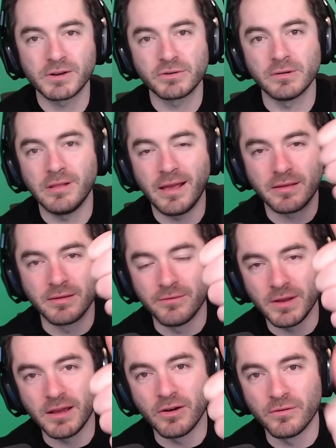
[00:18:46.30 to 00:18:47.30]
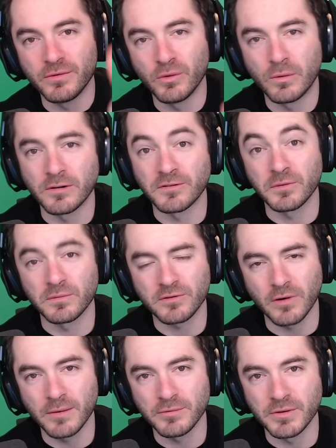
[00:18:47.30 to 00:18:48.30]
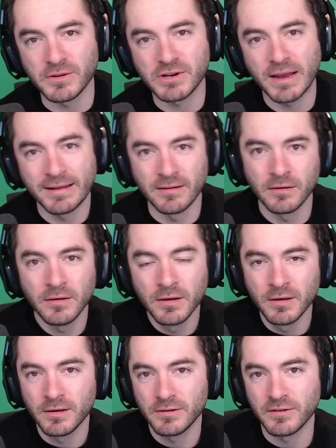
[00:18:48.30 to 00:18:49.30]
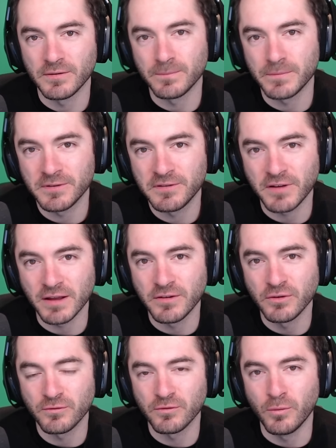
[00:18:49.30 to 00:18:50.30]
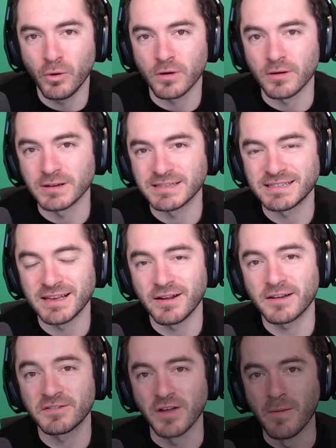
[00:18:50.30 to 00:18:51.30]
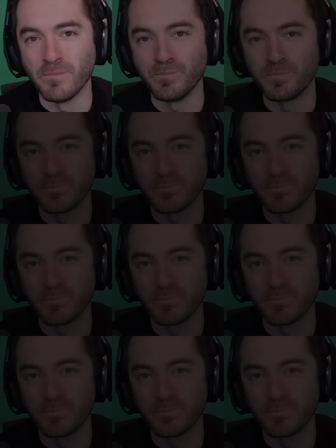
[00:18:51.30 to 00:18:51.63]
sure to like the video if you were. Subscribe to the channel to stay tuned for more, and I'll see you next time.